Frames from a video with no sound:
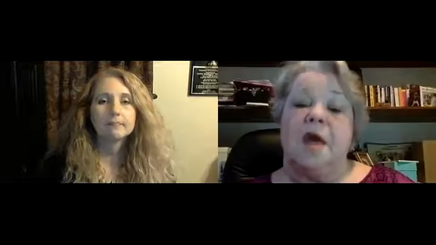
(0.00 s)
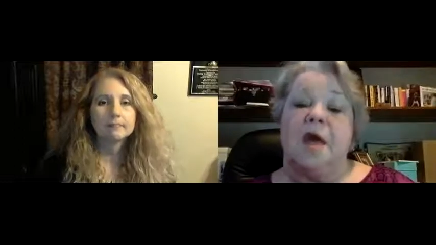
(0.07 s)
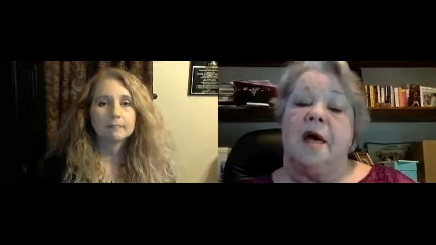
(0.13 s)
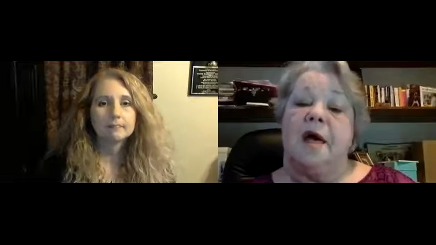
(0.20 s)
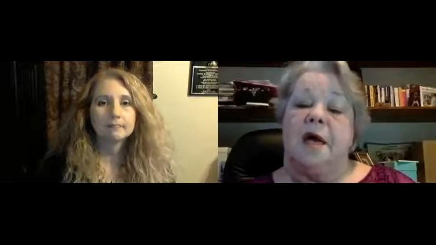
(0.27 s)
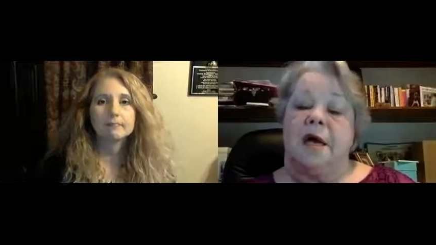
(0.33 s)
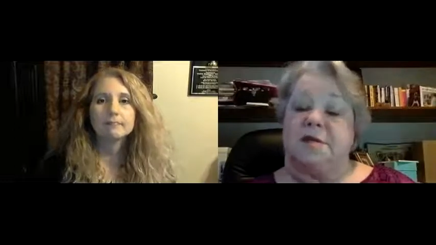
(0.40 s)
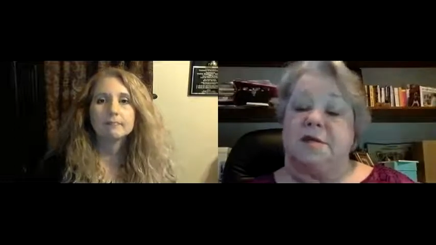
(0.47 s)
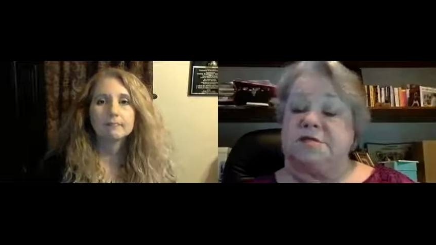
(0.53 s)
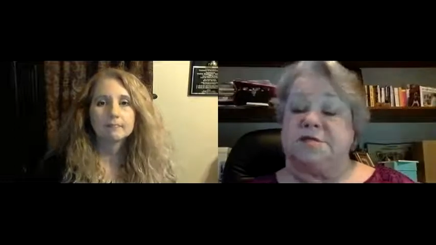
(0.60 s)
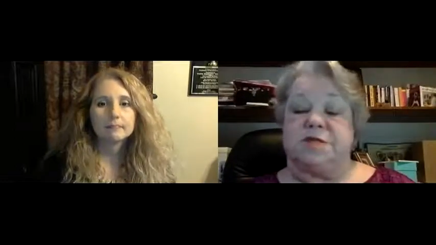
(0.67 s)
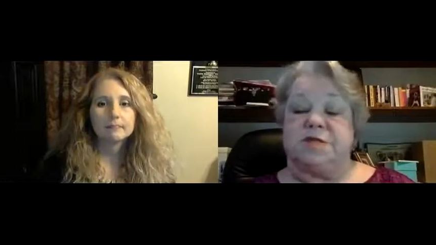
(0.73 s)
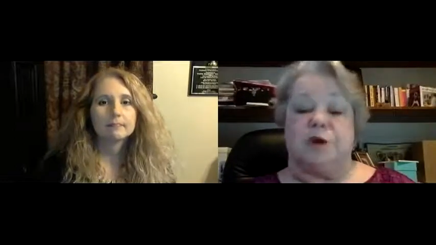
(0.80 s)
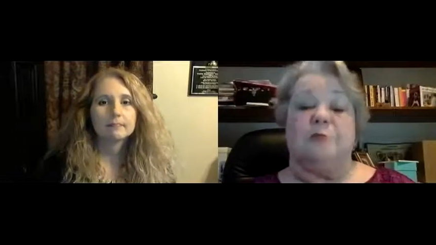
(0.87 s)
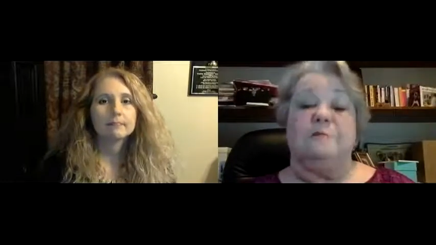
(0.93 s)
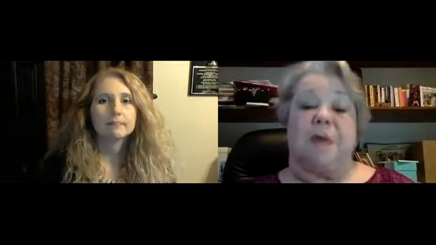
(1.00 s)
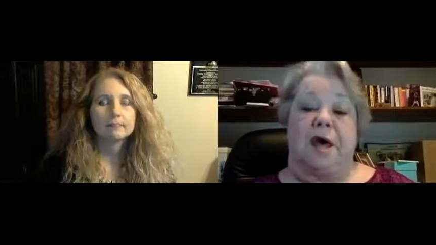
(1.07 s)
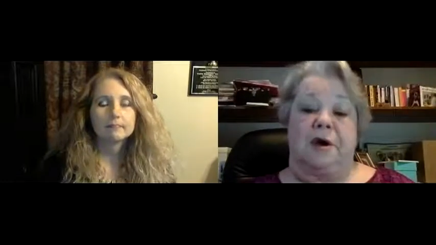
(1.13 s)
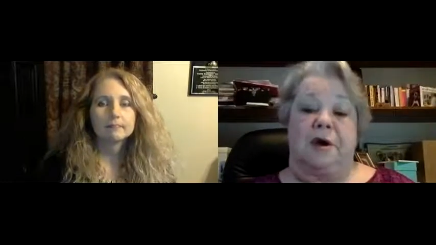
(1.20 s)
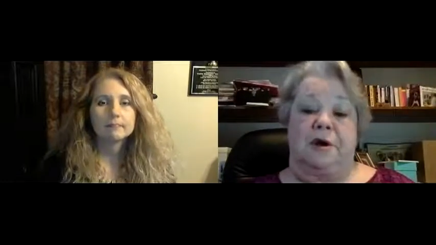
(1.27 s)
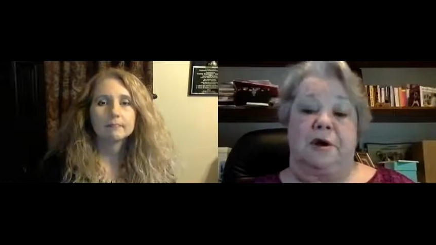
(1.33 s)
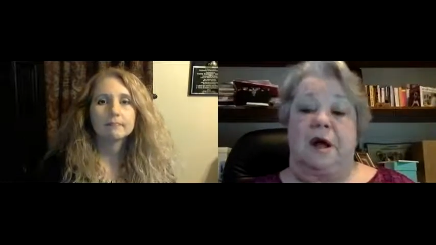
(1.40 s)
Speaker 1: it's still
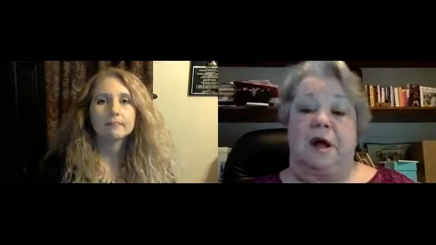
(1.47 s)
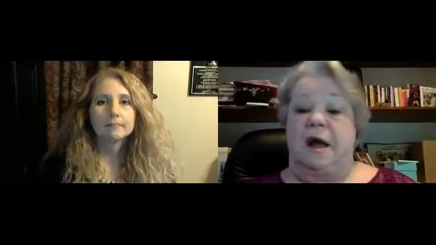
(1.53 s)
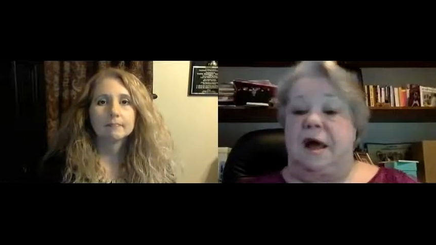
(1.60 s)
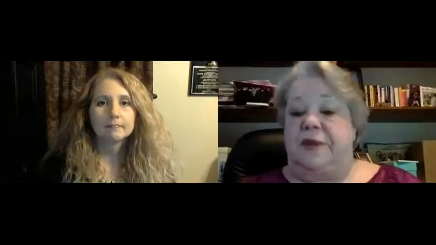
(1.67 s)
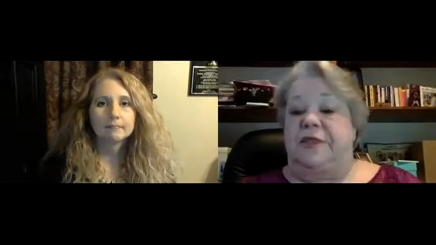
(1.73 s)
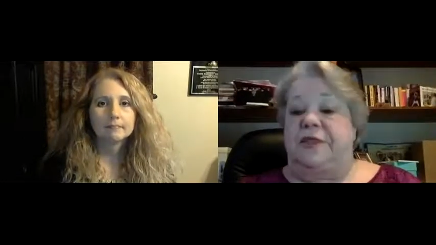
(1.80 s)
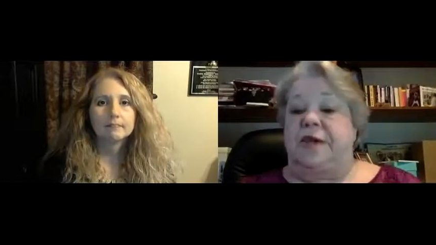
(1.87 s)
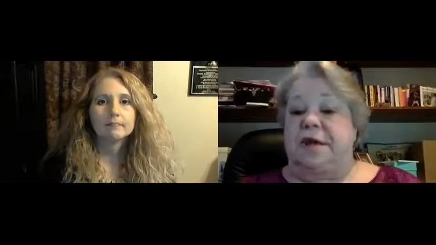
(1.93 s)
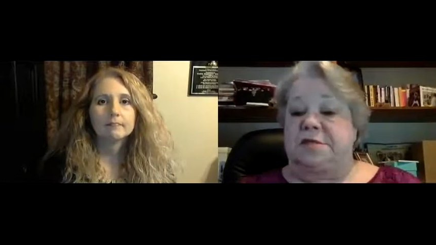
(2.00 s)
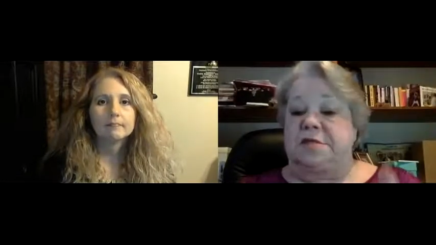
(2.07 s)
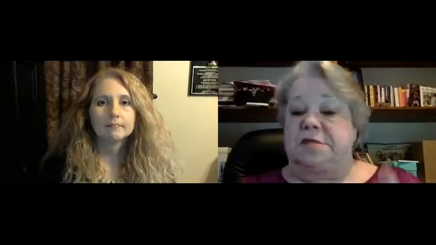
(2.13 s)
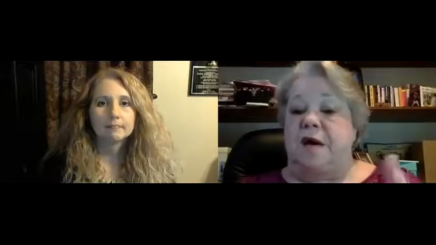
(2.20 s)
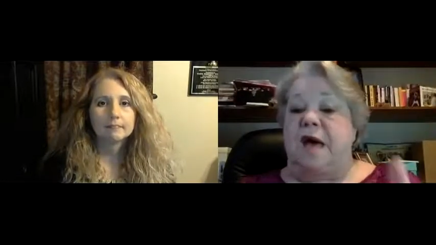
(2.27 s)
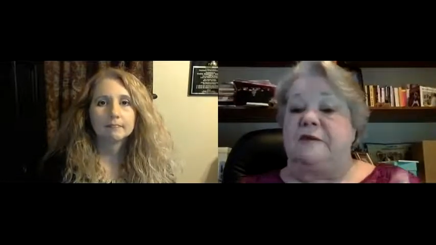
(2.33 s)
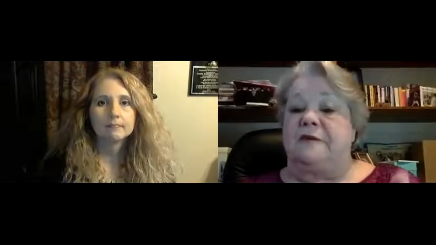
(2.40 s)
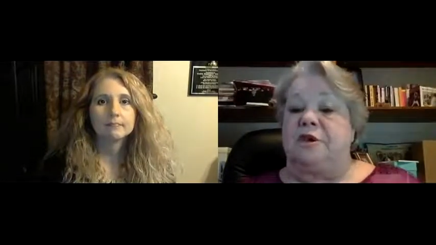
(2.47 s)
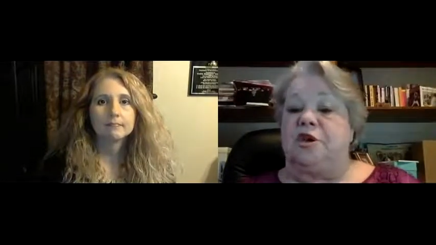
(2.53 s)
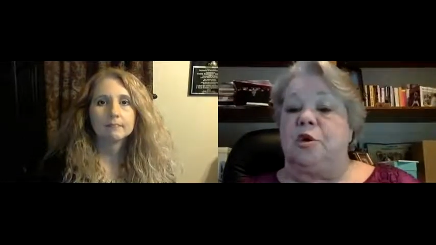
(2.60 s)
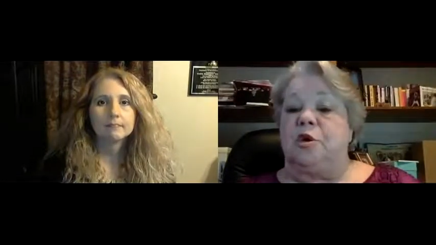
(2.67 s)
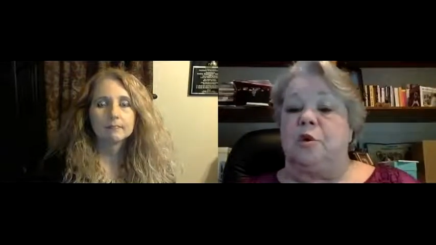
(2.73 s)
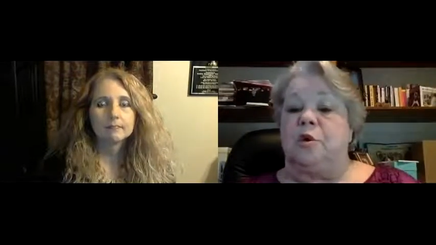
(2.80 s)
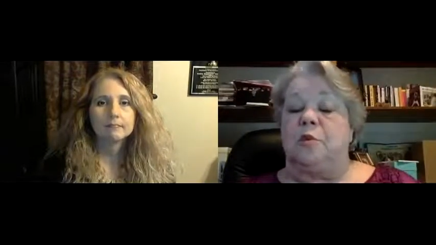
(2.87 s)
better i think so having
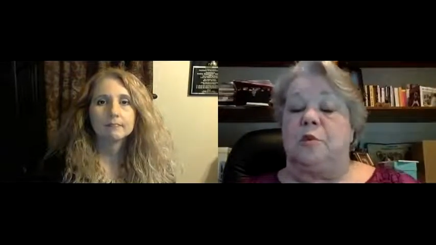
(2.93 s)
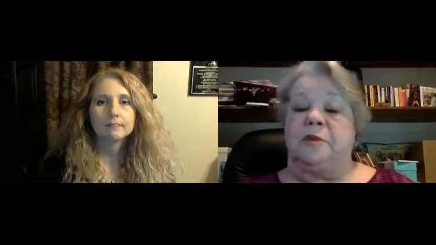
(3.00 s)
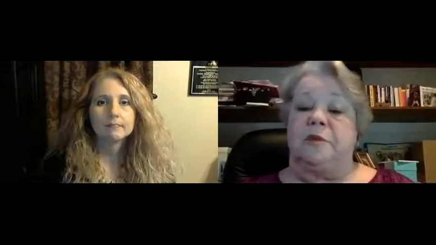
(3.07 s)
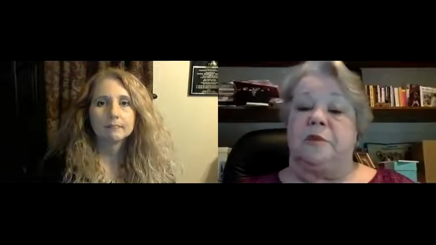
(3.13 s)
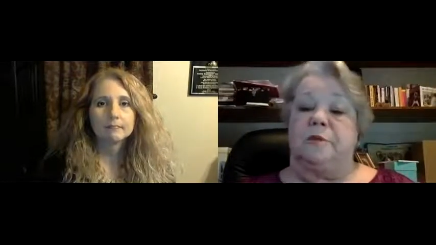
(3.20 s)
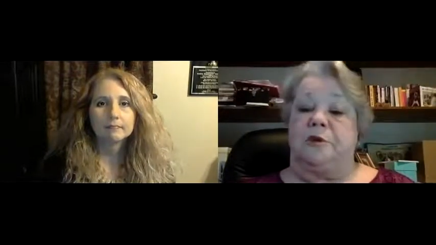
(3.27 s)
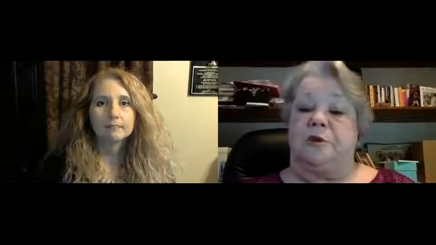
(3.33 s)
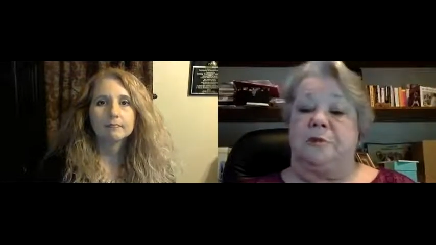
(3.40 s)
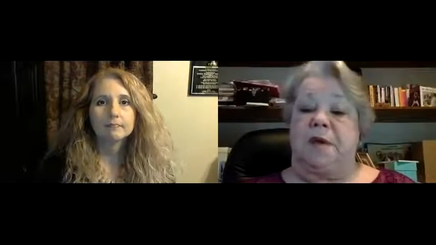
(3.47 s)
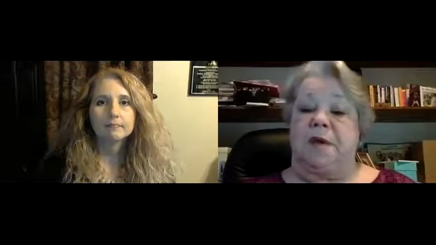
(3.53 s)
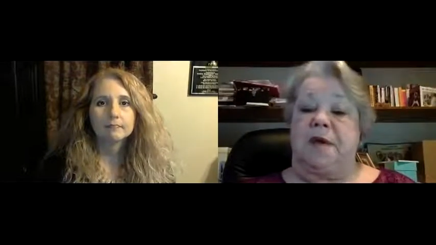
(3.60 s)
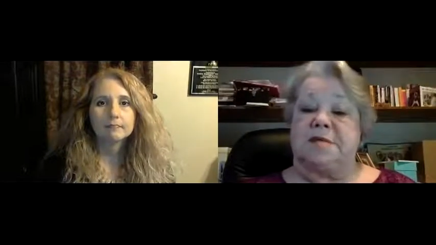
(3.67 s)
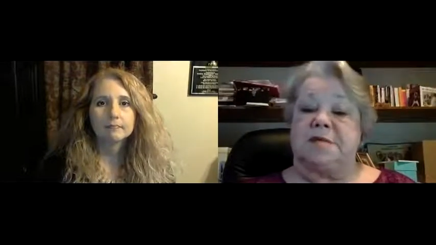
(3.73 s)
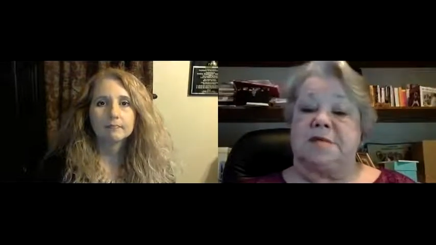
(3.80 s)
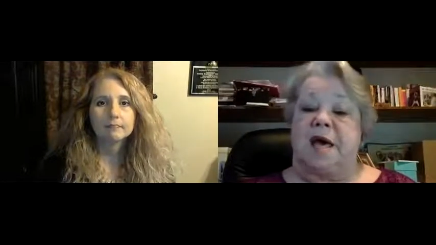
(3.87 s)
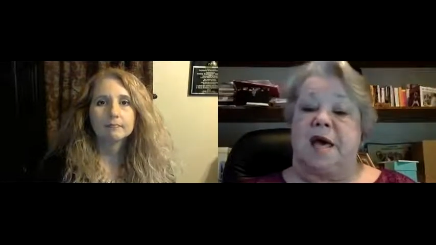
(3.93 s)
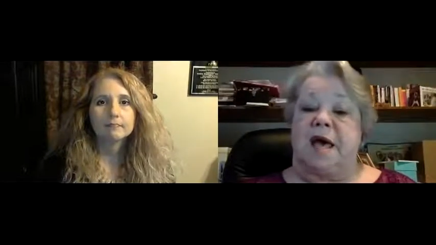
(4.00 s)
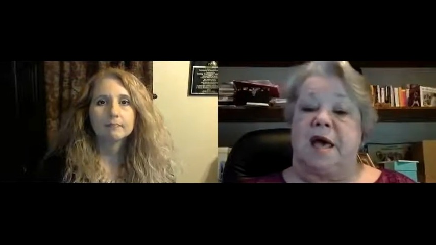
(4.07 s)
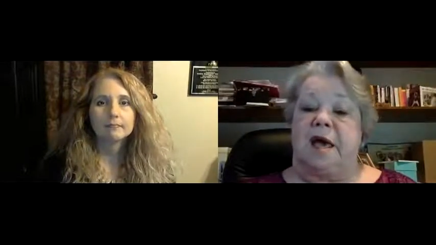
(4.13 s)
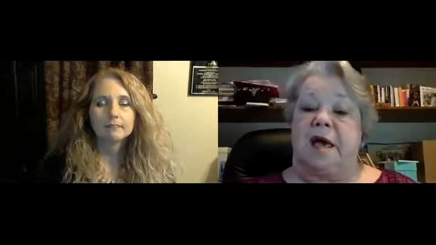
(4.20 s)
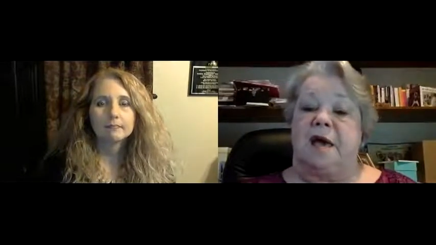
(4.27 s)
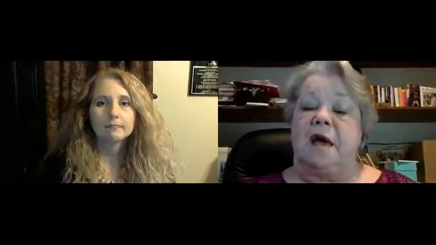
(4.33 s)
you with with
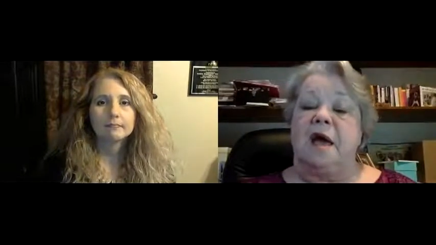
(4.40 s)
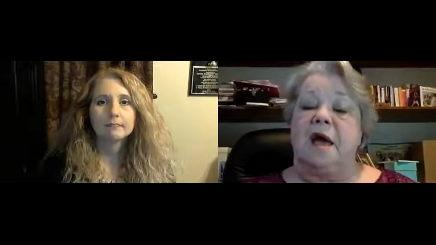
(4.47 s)
psa